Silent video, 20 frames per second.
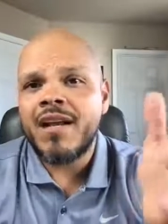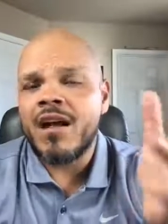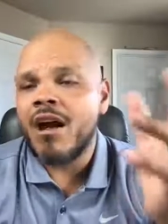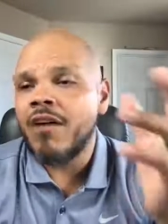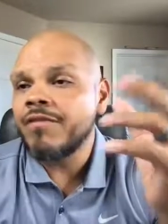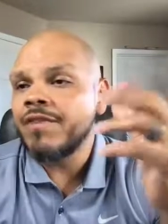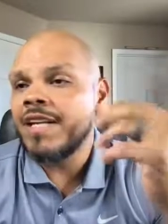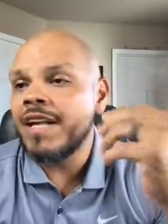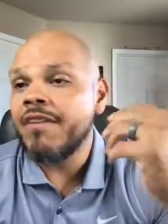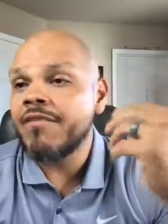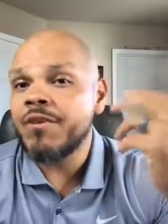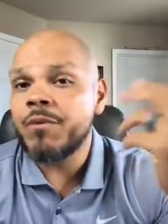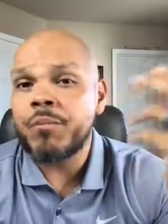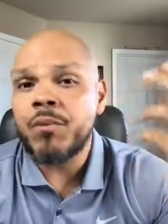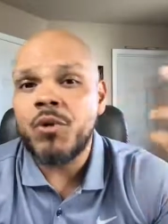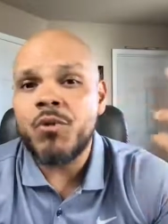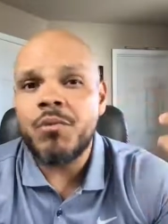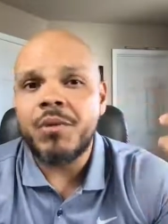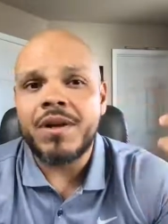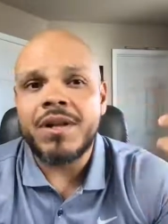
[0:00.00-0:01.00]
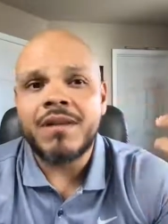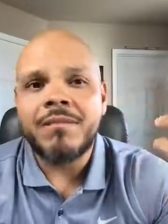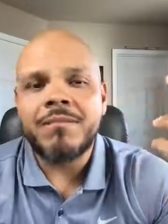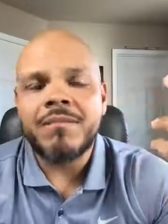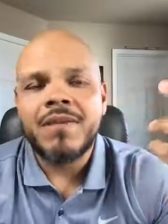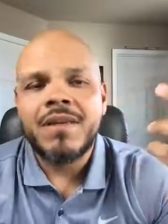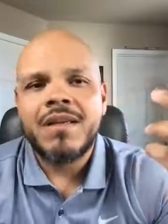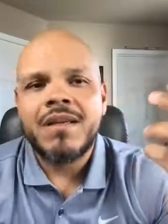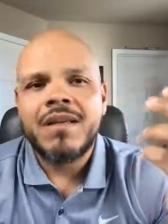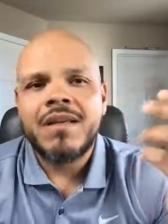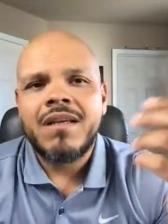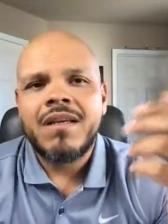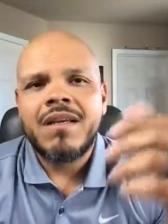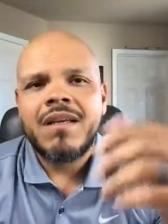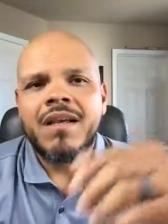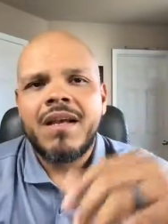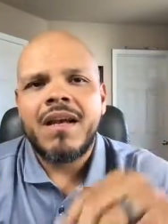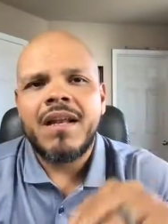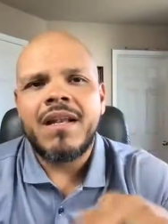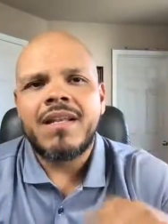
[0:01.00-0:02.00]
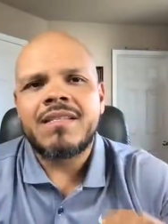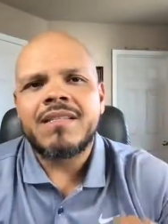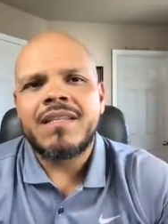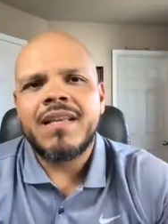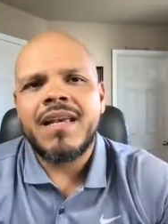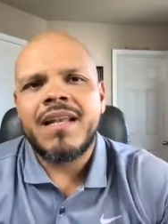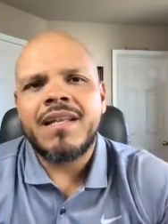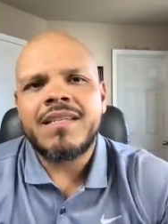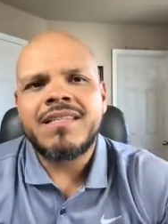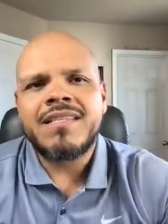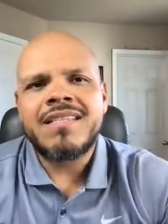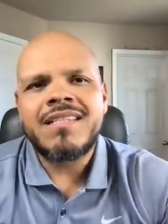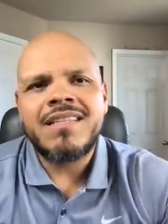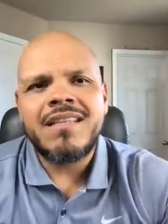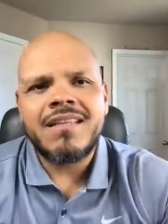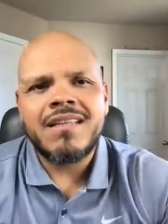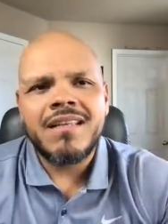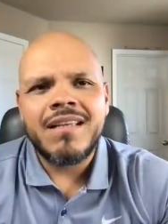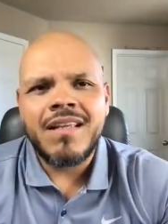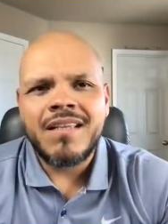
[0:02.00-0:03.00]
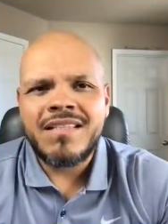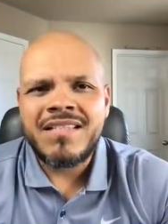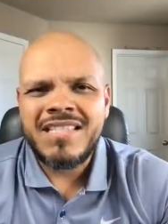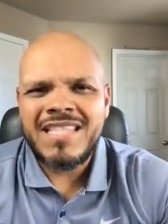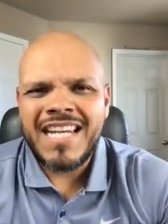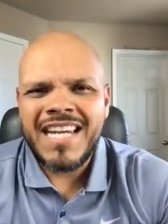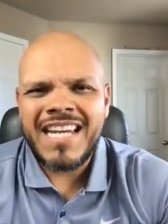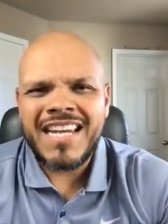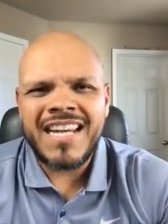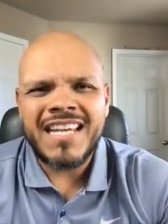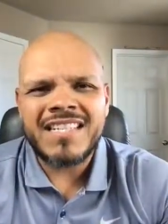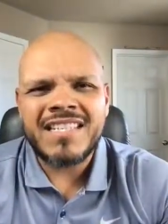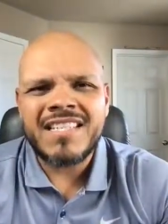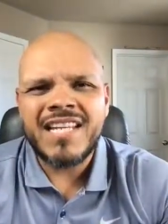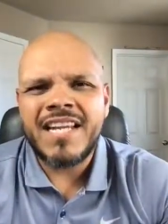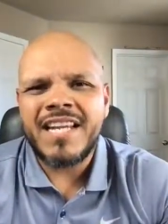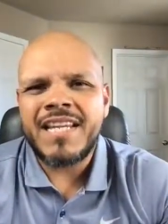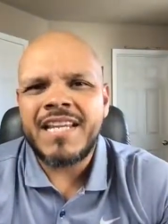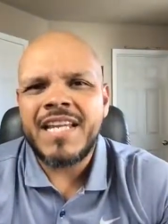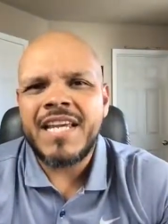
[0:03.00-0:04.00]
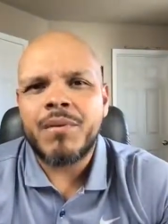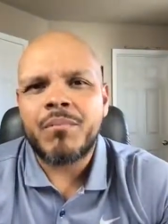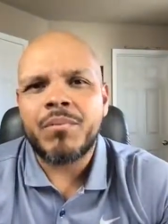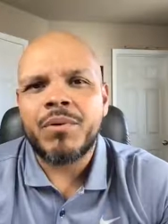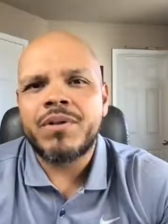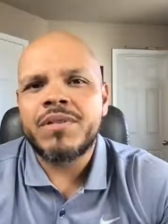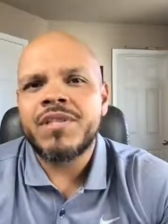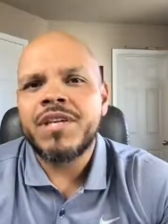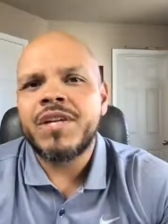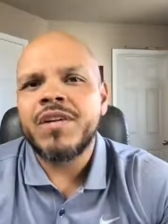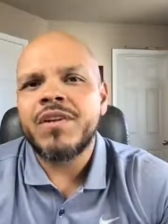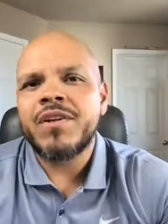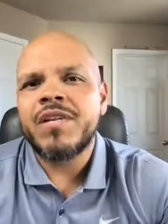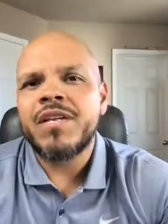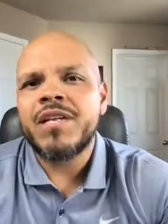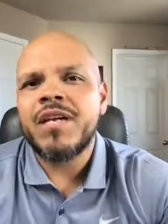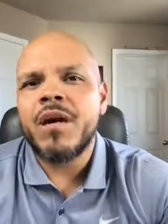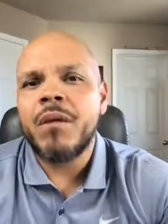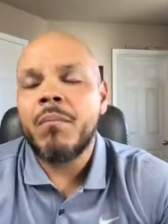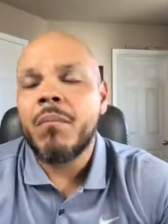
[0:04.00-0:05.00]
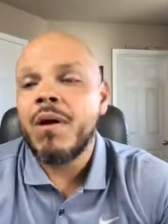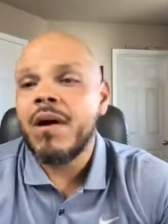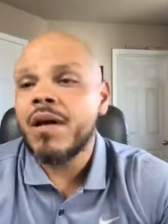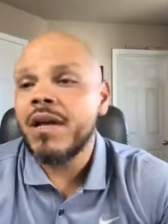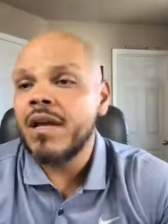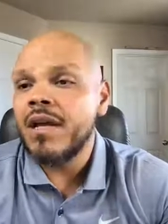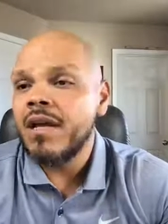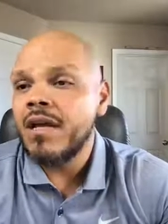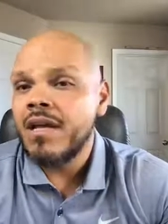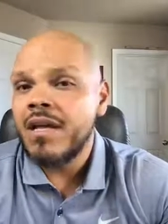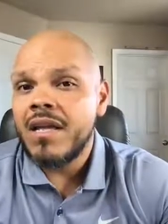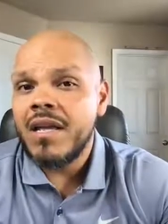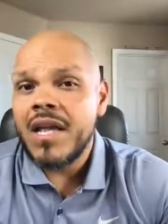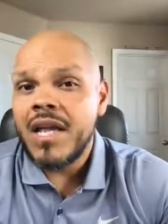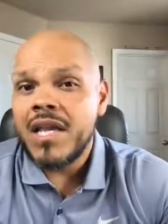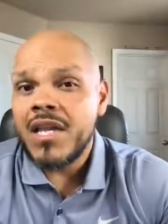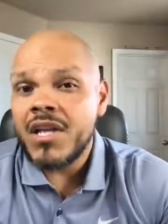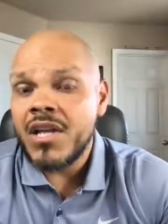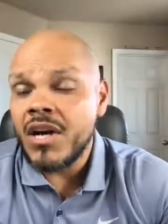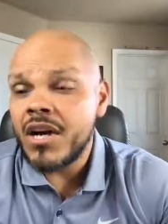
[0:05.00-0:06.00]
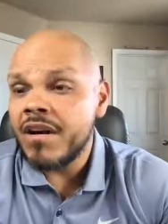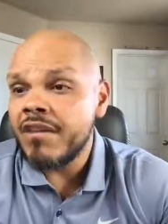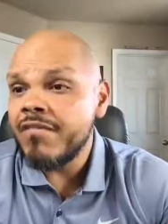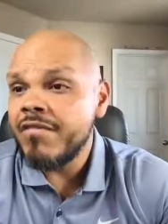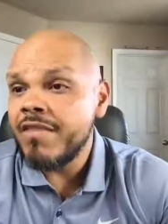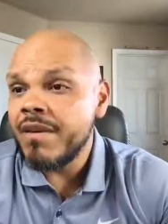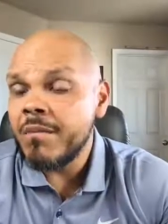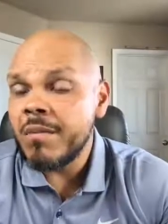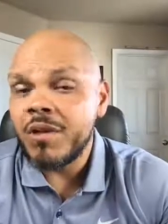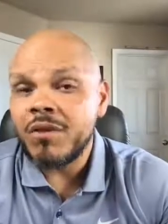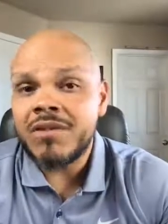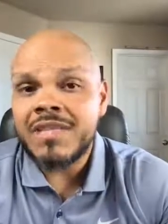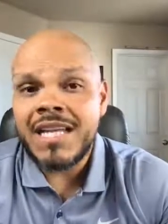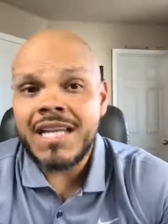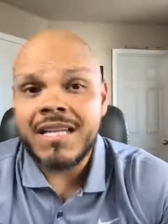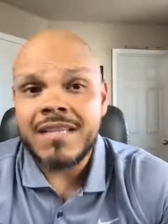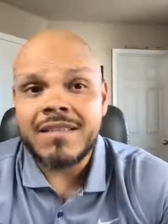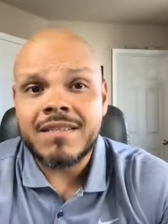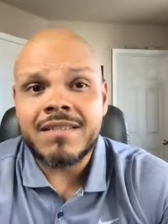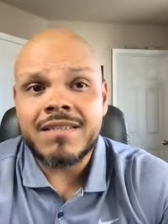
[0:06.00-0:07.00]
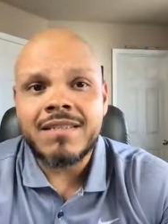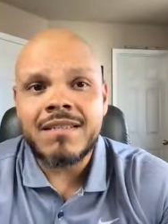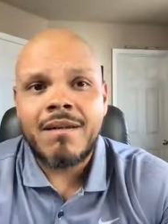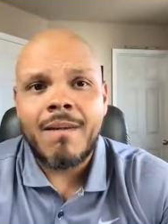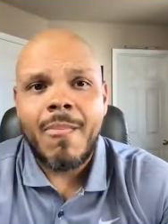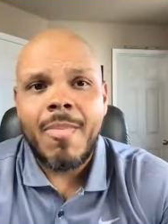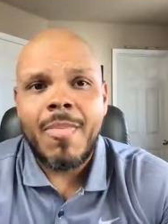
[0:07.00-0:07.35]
Often after puberty. And it's and it's it's seeing a sudden leap, particularly among young female teens.